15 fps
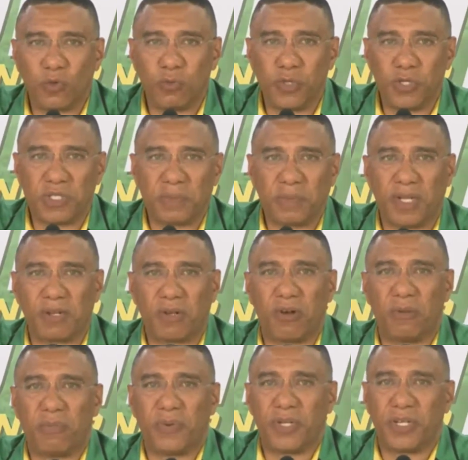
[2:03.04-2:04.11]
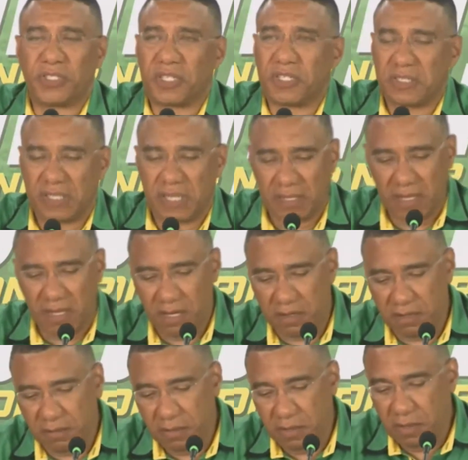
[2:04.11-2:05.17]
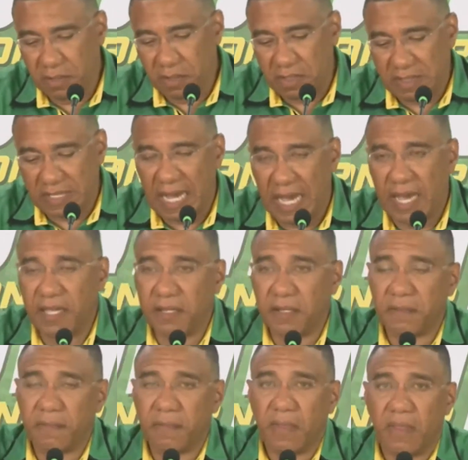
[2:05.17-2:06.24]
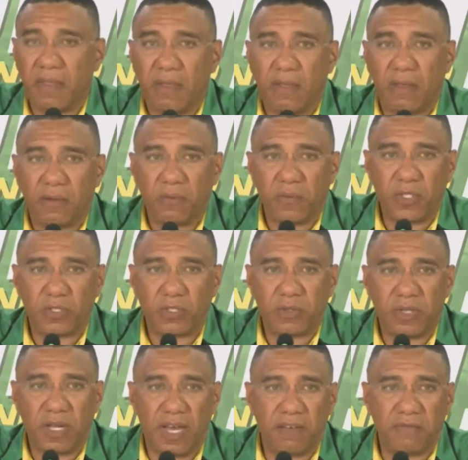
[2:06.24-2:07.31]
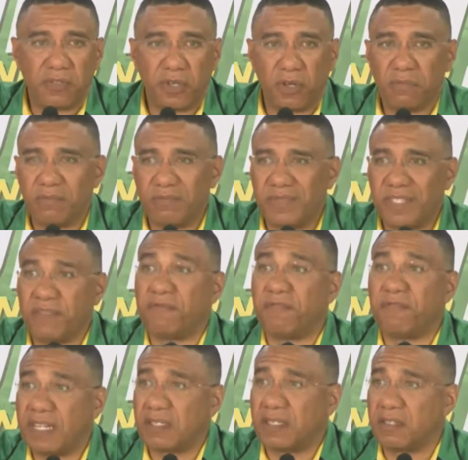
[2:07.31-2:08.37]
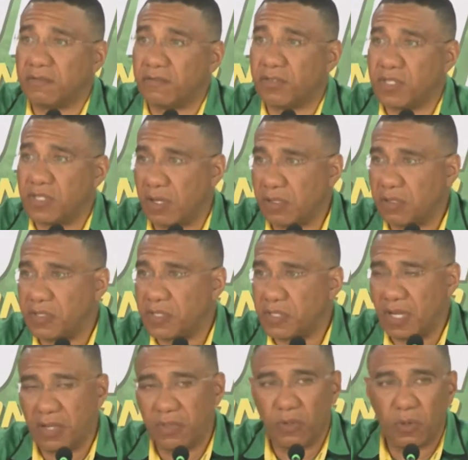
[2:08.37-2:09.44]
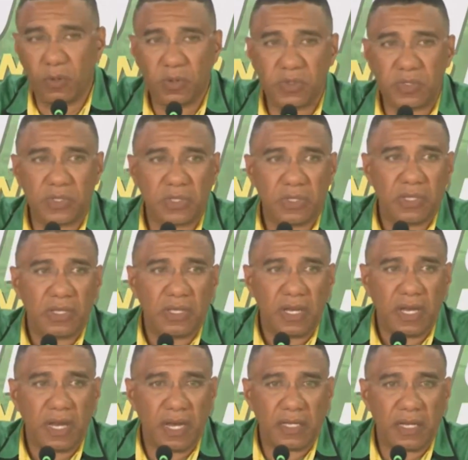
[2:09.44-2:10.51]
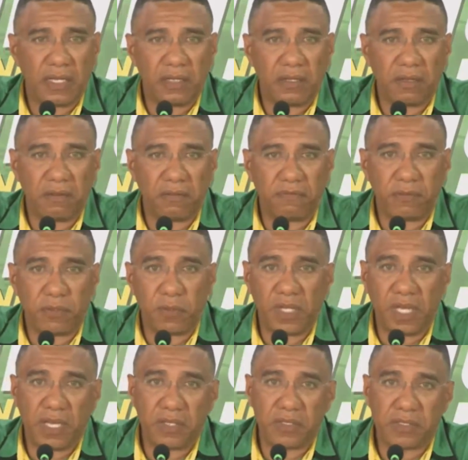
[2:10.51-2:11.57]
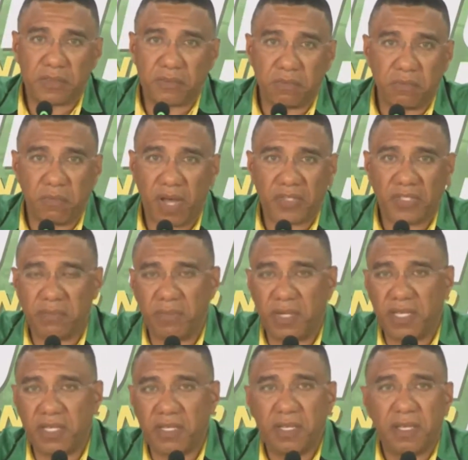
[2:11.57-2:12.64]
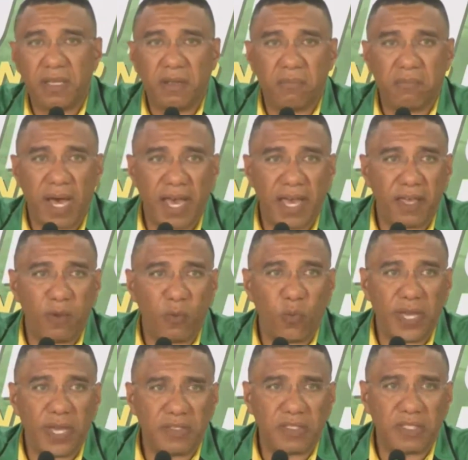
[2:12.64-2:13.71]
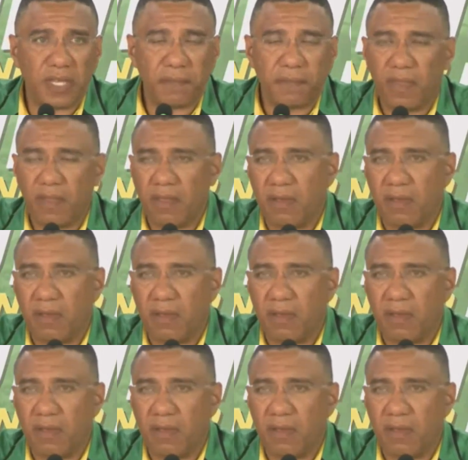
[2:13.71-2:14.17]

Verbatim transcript: two municipal corporations that are tied, we should have some definitive results on those uh, in a few days, possibly by Wednesday.